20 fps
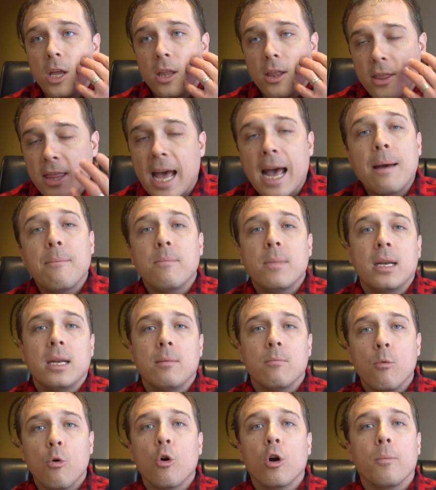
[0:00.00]
that
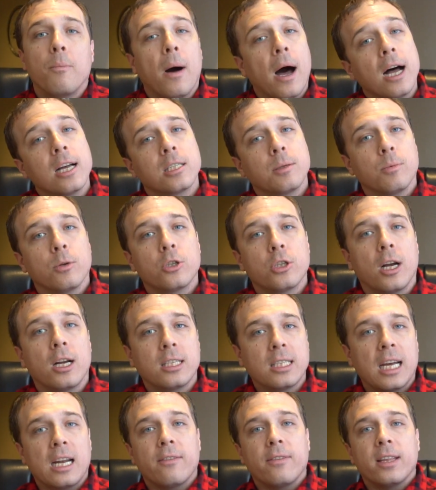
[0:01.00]
many more possible
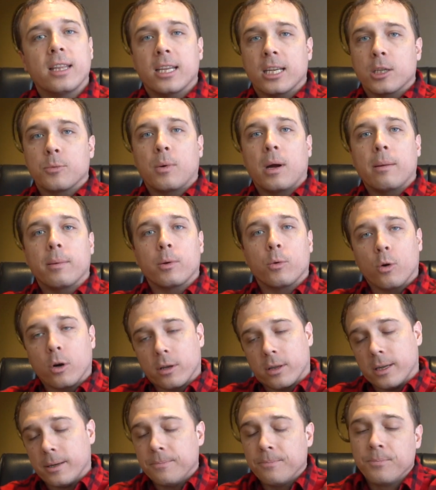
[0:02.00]
shots out of it, then it's probably
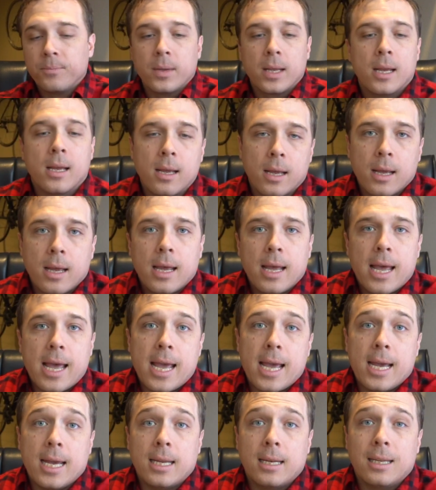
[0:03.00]
worth it.
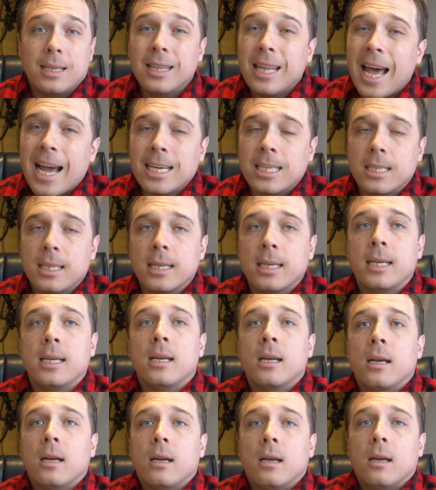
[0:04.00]
And
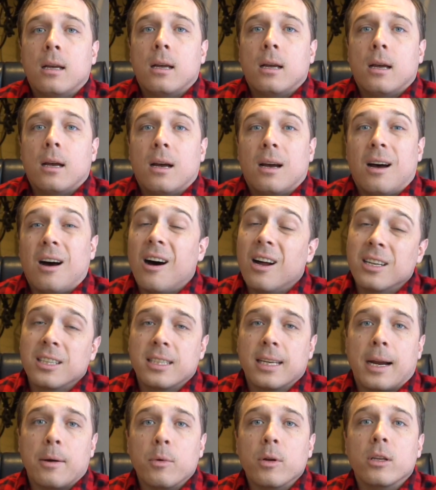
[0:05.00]
lastly,
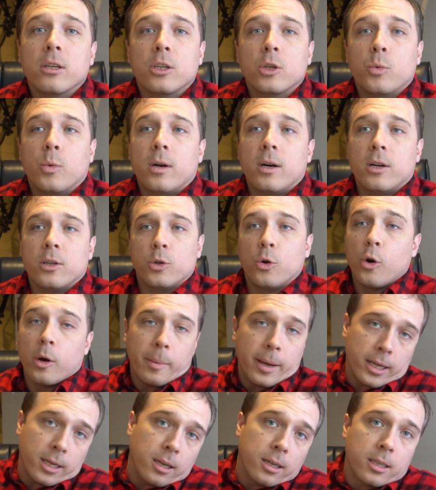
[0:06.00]
honestly, I really just wanted a toy.
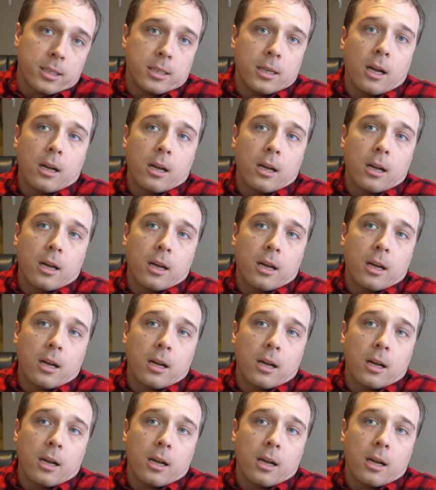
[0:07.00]
My youngest